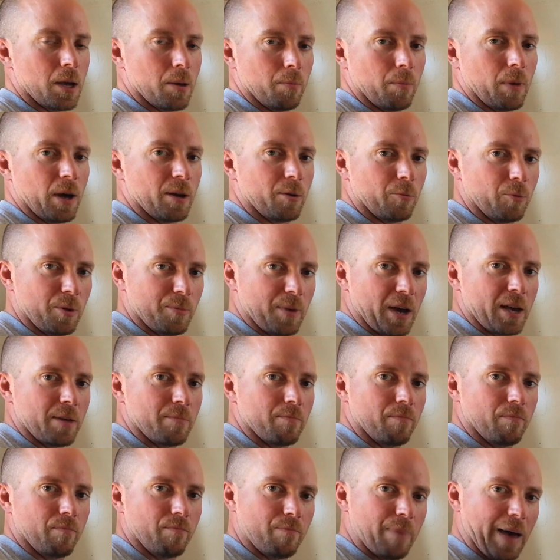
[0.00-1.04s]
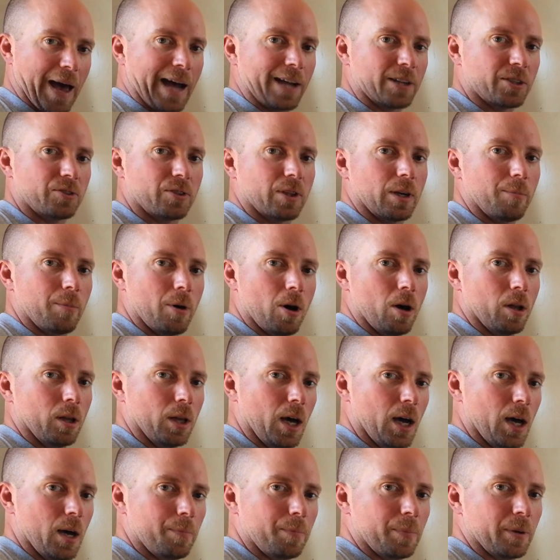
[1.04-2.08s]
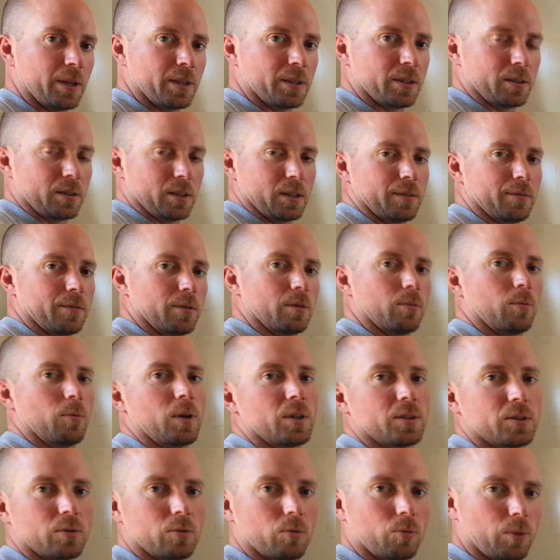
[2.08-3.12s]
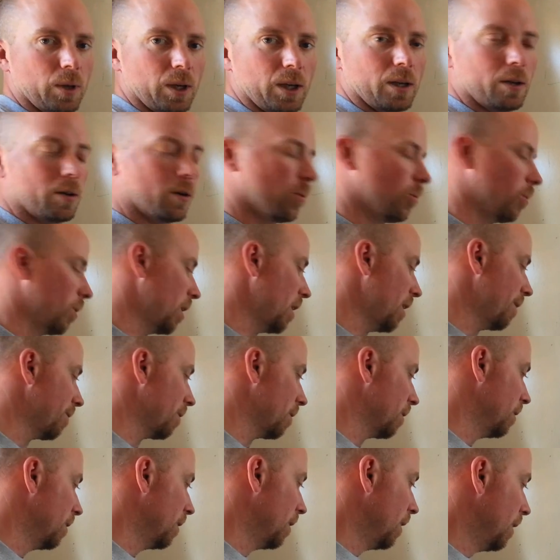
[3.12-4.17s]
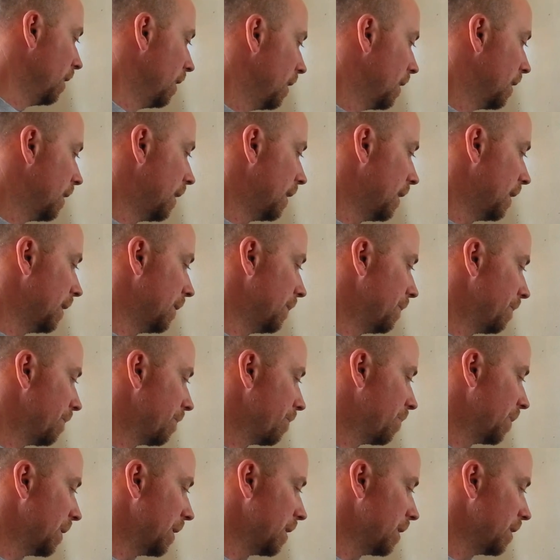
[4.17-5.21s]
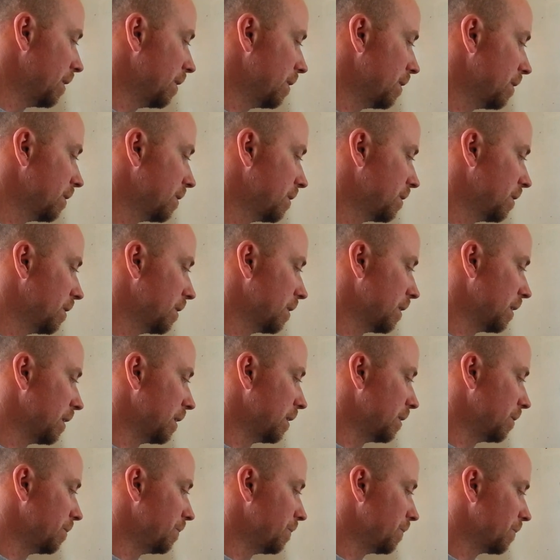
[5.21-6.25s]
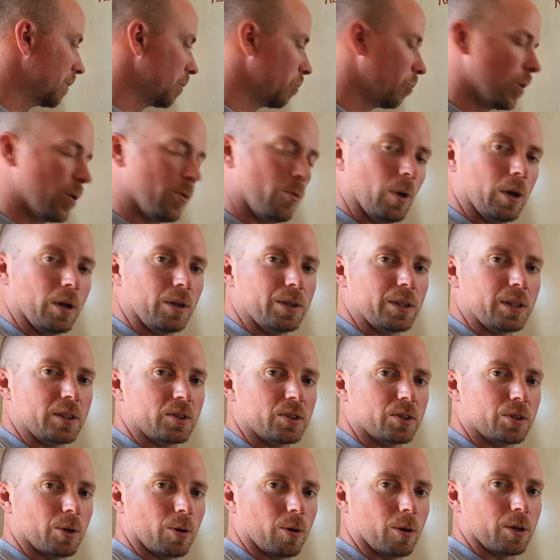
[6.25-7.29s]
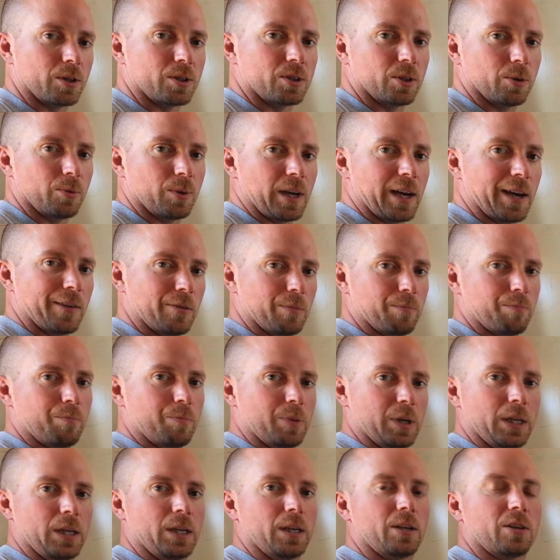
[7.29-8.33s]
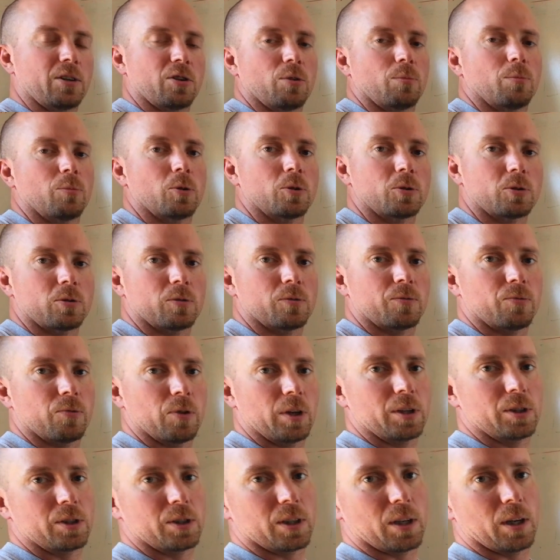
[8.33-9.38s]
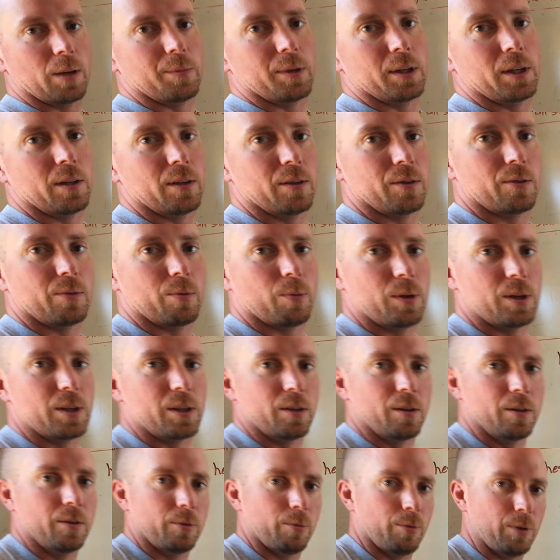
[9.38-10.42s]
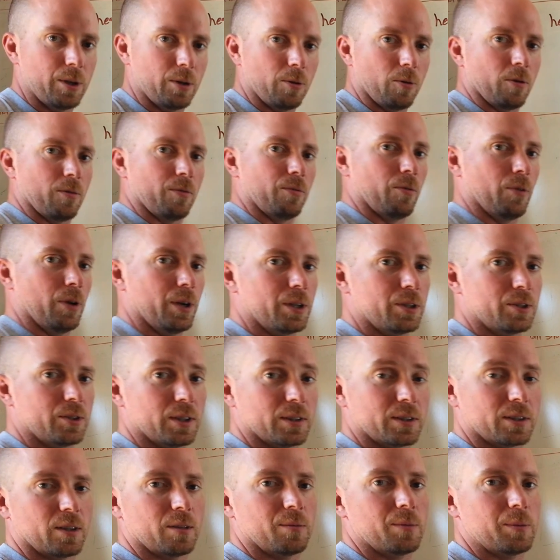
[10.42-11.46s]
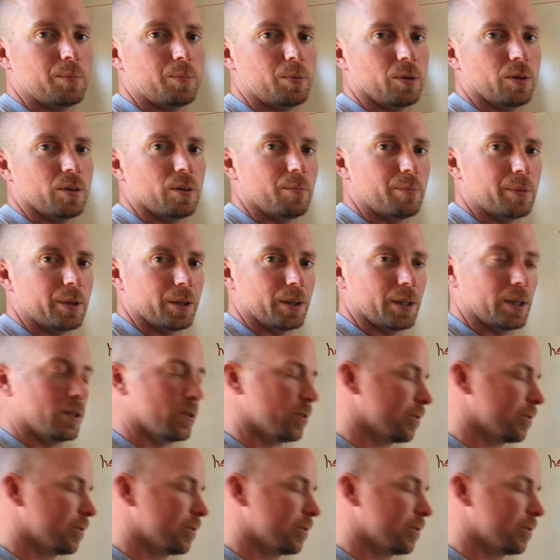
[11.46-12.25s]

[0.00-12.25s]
It might we might batch them all up and deliver once a week or whatever. Um, but uh, we will need storage. So we have a big commercial fridge coming, a three three door fridge that's going to be put in the building.